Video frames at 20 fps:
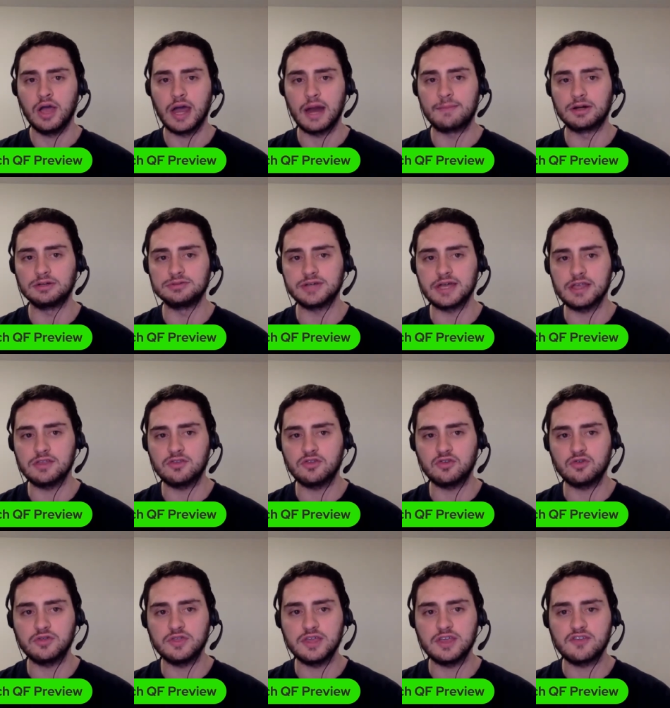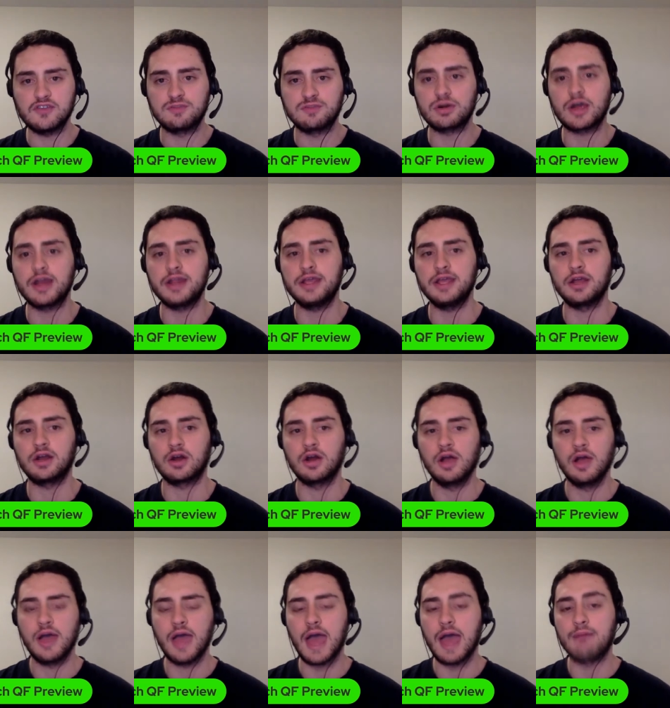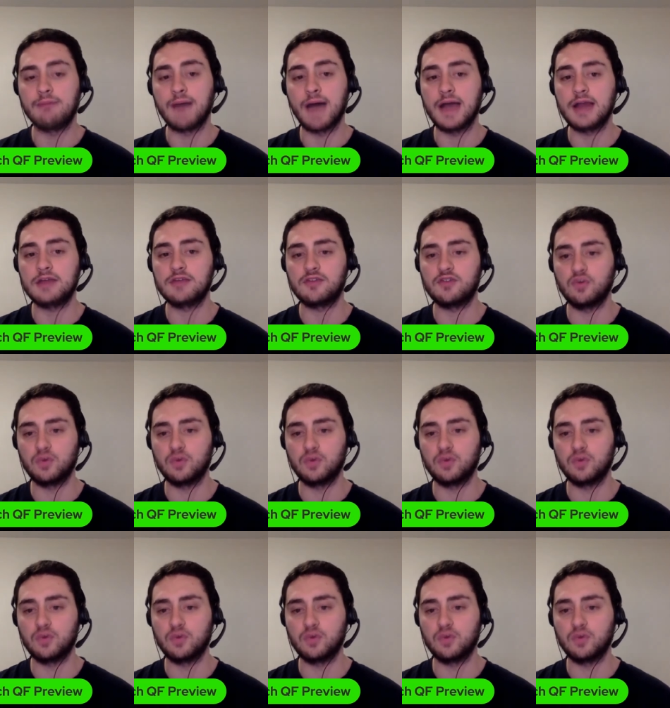And I'm going to lean to the spread here at minus